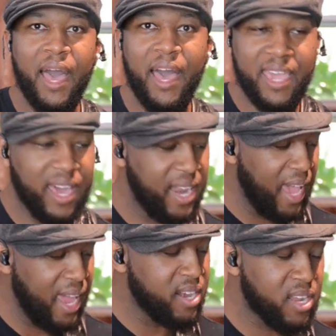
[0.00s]
I kind of
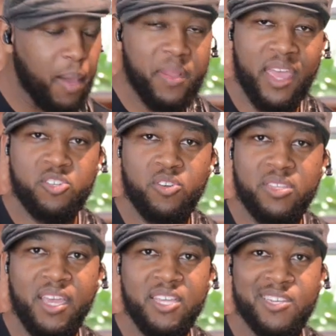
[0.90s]
added a couple of extra
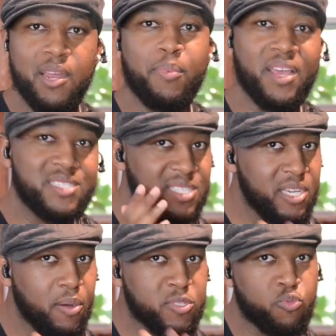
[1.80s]
things in there, but I
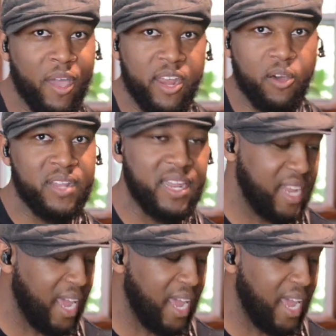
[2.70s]
still was right on that